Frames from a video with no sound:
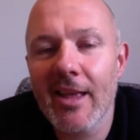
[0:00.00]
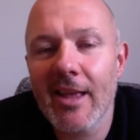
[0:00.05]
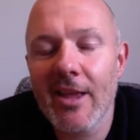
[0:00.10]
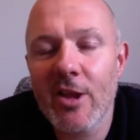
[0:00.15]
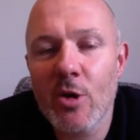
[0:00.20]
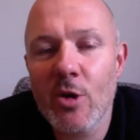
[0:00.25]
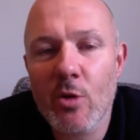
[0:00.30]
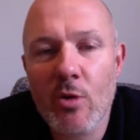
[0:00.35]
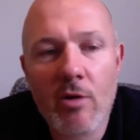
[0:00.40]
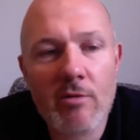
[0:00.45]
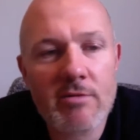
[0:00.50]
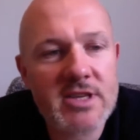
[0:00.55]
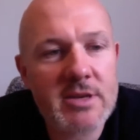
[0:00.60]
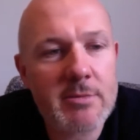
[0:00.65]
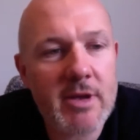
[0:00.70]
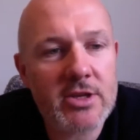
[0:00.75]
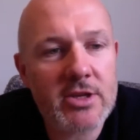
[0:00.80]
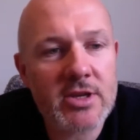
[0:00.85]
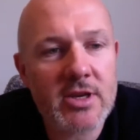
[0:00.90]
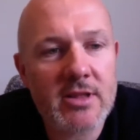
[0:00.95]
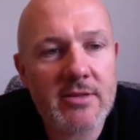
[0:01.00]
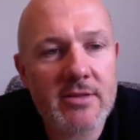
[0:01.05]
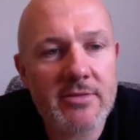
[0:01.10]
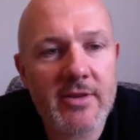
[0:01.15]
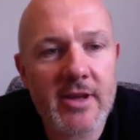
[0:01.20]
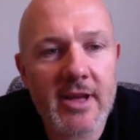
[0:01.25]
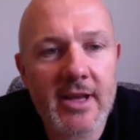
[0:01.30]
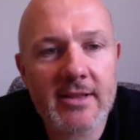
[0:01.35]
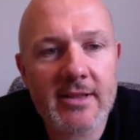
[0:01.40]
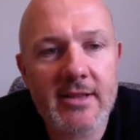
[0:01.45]
You're obviously mentioning the
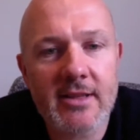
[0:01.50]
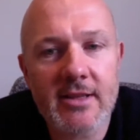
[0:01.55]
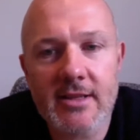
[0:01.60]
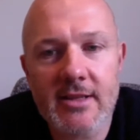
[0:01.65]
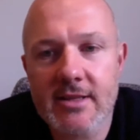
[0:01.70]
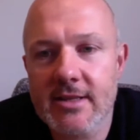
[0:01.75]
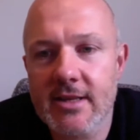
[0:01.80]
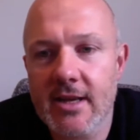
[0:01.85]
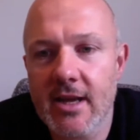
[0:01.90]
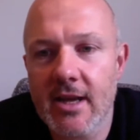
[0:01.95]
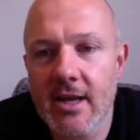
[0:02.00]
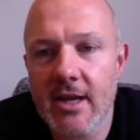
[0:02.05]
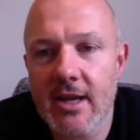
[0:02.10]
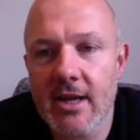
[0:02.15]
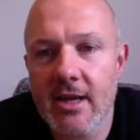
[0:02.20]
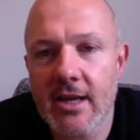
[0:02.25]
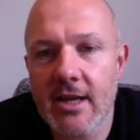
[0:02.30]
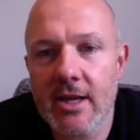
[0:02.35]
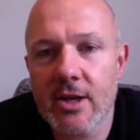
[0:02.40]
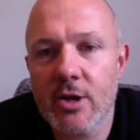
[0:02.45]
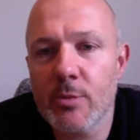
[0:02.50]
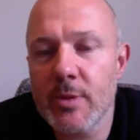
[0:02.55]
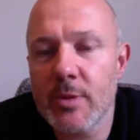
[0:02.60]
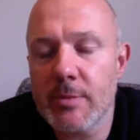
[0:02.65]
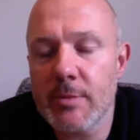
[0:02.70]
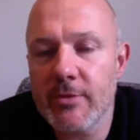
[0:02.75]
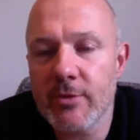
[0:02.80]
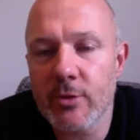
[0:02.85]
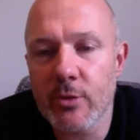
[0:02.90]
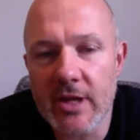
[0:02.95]
fact that it could be
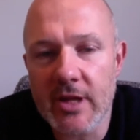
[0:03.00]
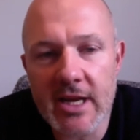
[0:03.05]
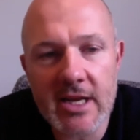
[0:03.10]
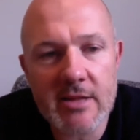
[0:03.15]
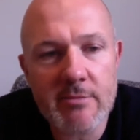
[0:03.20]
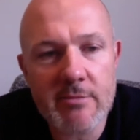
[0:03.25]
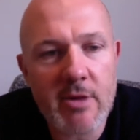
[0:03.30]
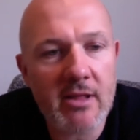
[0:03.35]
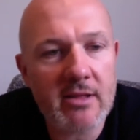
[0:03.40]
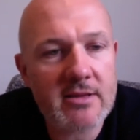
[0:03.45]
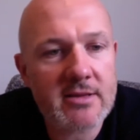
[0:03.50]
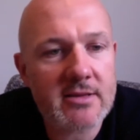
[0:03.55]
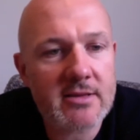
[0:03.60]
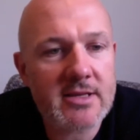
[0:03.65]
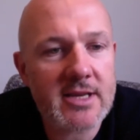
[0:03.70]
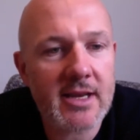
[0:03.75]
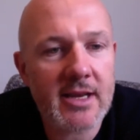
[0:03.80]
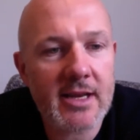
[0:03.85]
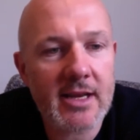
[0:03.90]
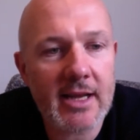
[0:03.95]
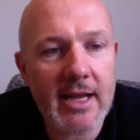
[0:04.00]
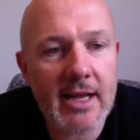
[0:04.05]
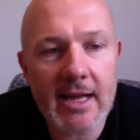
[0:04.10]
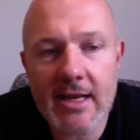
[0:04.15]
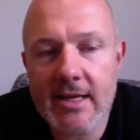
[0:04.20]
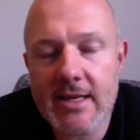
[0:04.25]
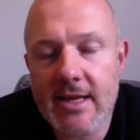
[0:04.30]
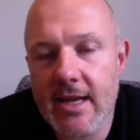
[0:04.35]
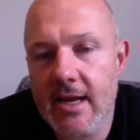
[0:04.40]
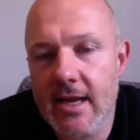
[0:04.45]
before the end of the month. So technically
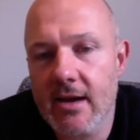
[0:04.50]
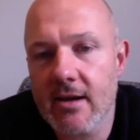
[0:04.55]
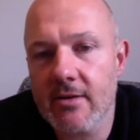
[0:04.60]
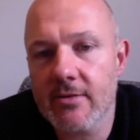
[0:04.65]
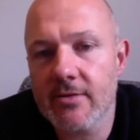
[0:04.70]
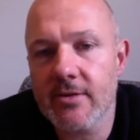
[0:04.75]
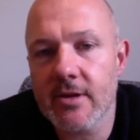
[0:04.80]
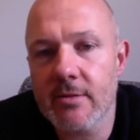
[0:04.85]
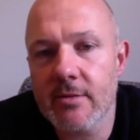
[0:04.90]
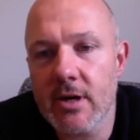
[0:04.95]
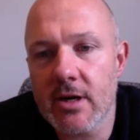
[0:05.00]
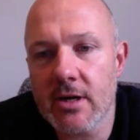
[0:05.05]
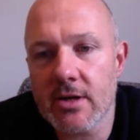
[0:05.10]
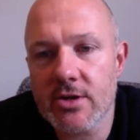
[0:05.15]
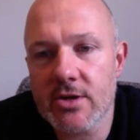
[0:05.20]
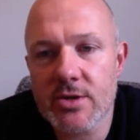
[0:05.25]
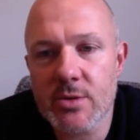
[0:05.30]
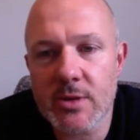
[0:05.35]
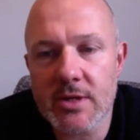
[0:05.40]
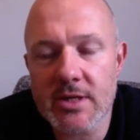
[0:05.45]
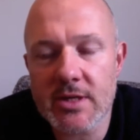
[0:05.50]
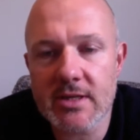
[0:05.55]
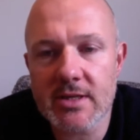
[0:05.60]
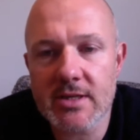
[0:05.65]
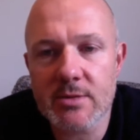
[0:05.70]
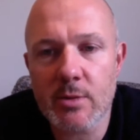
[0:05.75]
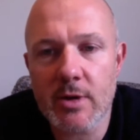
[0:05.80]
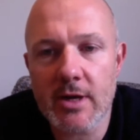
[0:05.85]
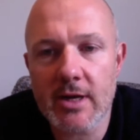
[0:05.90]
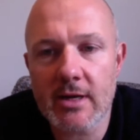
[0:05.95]
any day after March 20th
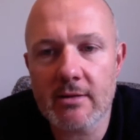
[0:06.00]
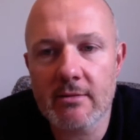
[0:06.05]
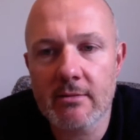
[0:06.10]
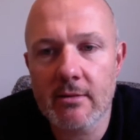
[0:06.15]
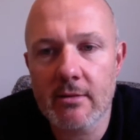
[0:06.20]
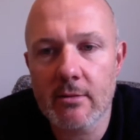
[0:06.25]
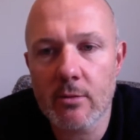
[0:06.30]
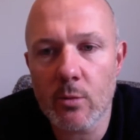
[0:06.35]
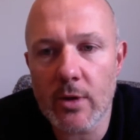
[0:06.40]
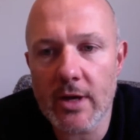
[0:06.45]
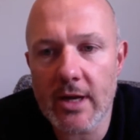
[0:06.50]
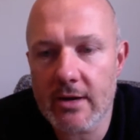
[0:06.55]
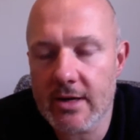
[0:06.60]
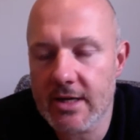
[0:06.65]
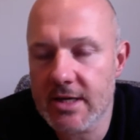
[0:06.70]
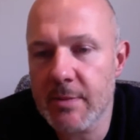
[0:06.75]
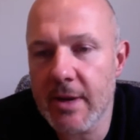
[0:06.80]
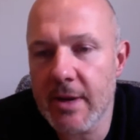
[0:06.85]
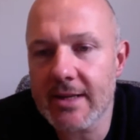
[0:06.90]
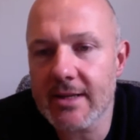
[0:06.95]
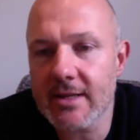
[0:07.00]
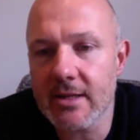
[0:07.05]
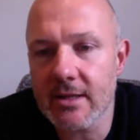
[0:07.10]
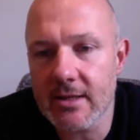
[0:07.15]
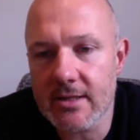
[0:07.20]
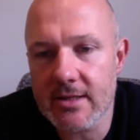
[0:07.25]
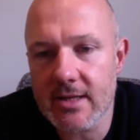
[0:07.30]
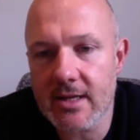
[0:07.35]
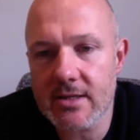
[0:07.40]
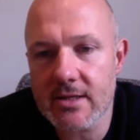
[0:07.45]
is when we are expecting,
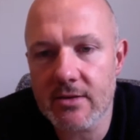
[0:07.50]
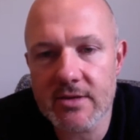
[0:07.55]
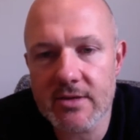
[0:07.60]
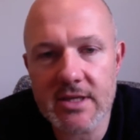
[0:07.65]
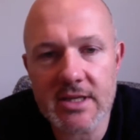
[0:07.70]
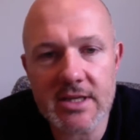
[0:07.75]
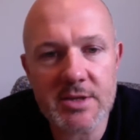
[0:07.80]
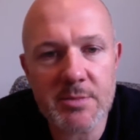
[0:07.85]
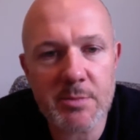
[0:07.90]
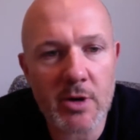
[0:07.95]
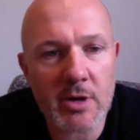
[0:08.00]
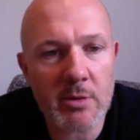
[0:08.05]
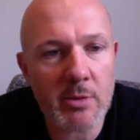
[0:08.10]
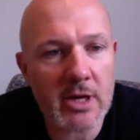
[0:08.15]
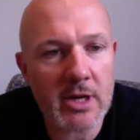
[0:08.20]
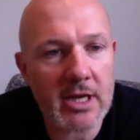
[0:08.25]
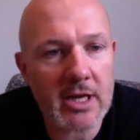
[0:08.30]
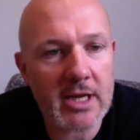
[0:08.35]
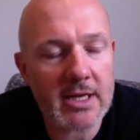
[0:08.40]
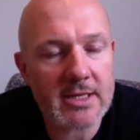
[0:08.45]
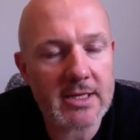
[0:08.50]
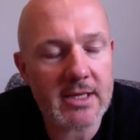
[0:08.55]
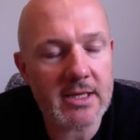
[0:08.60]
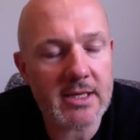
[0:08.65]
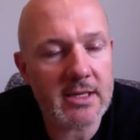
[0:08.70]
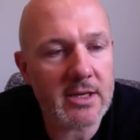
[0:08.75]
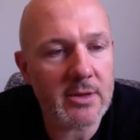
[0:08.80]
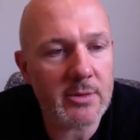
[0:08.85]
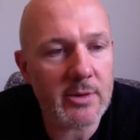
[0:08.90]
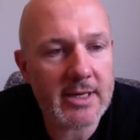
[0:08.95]
because that's obviously spring when it kicks in
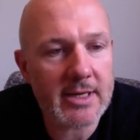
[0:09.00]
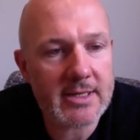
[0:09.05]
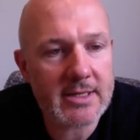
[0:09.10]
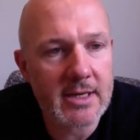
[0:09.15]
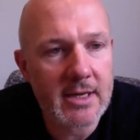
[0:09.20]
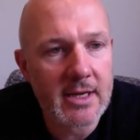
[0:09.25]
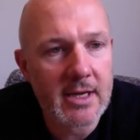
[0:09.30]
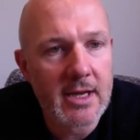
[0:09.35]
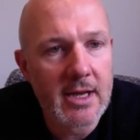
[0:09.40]
the US.